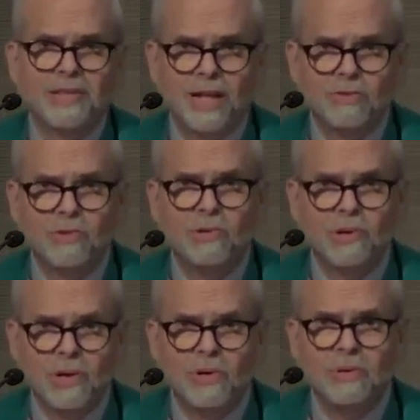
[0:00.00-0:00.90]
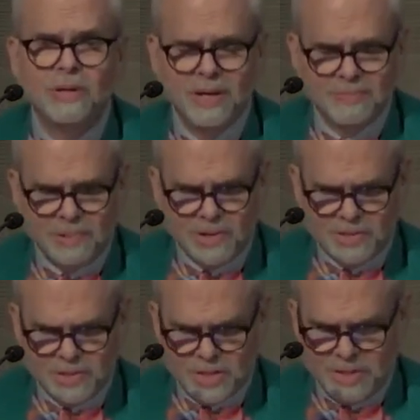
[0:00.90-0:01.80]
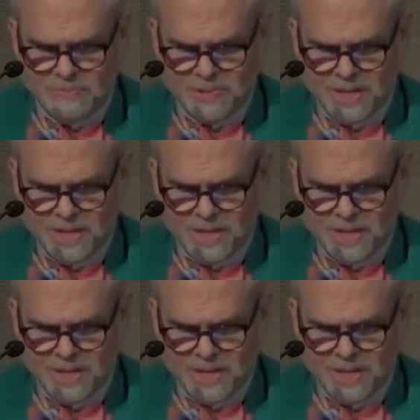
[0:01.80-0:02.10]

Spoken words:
that through your own partnership